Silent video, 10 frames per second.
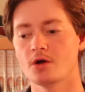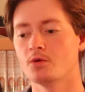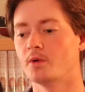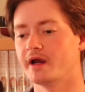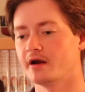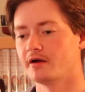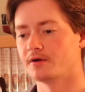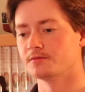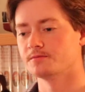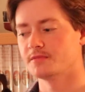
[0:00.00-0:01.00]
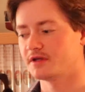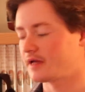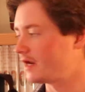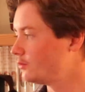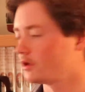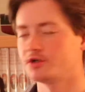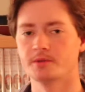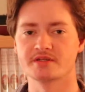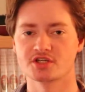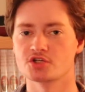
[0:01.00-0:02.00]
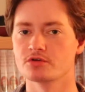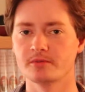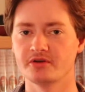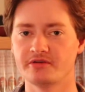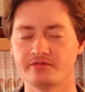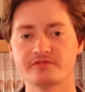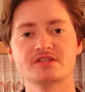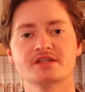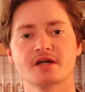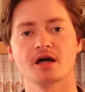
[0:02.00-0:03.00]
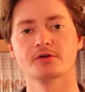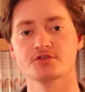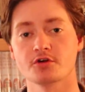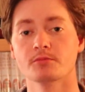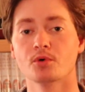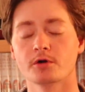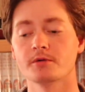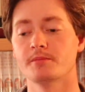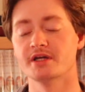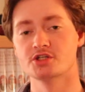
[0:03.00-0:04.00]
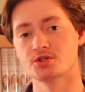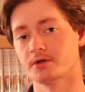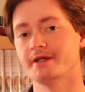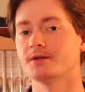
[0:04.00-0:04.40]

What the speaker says: where anyone who has contributed $15 or more may join,